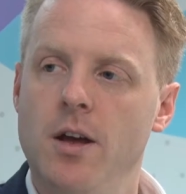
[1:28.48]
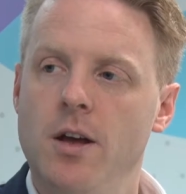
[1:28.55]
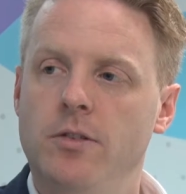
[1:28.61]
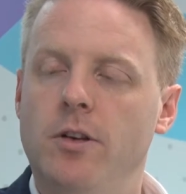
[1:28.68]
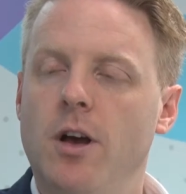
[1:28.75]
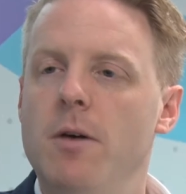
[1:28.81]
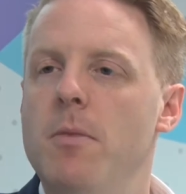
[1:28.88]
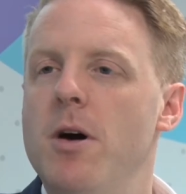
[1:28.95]

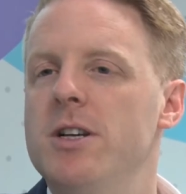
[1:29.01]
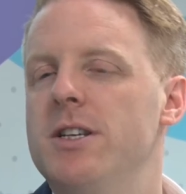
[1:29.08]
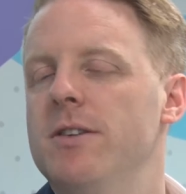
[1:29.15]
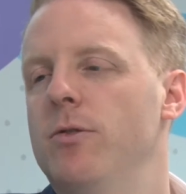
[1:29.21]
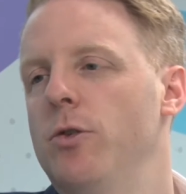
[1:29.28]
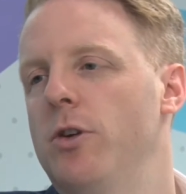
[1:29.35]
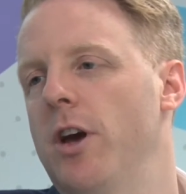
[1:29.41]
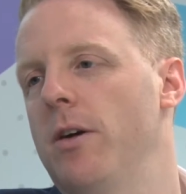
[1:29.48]
so
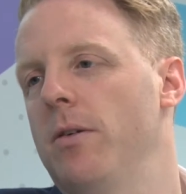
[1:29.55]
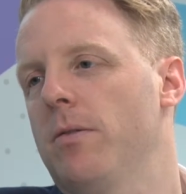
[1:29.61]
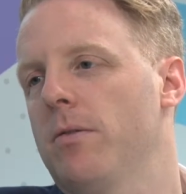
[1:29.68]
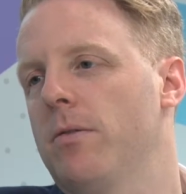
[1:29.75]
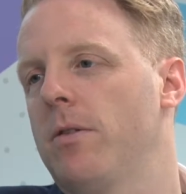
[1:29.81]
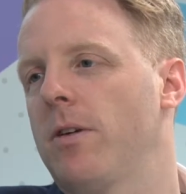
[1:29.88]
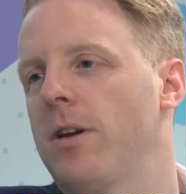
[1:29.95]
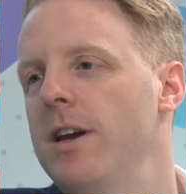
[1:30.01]
immersive audio.
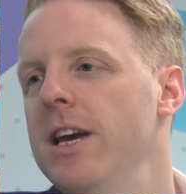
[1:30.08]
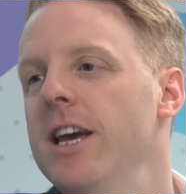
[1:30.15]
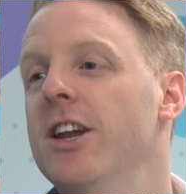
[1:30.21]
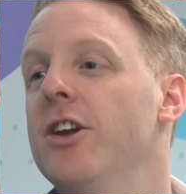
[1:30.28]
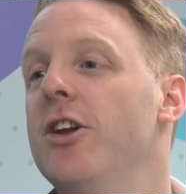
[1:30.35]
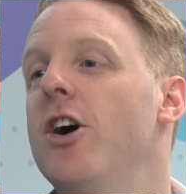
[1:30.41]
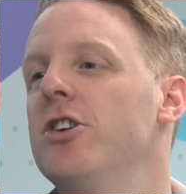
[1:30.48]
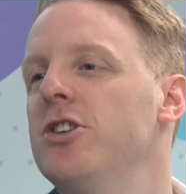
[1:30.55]
In
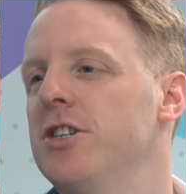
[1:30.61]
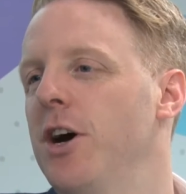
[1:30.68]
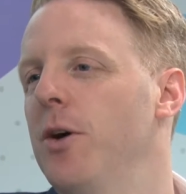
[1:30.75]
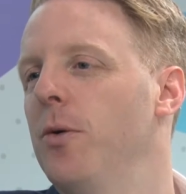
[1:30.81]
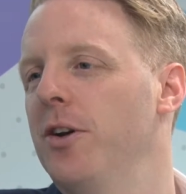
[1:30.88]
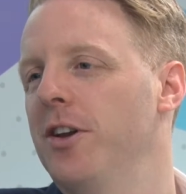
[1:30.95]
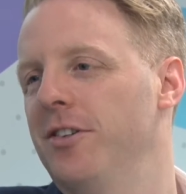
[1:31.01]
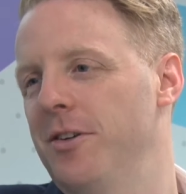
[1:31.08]
a nutshell,
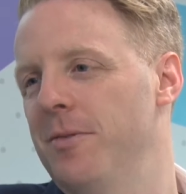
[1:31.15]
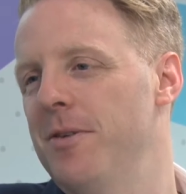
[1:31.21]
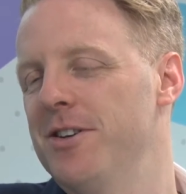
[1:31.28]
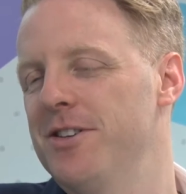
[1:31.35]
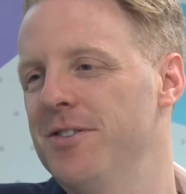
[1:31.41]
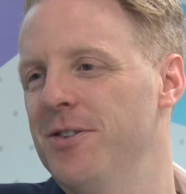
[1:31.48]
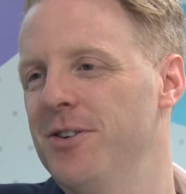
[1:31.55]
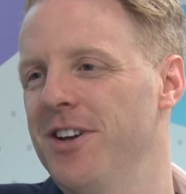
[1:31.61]
what is
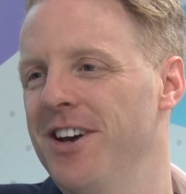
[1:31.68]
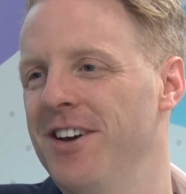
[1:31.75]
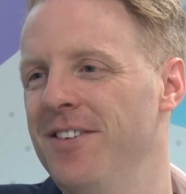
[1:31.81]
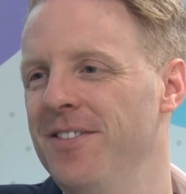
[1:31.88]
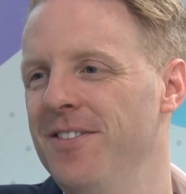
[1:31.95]
immersive audio?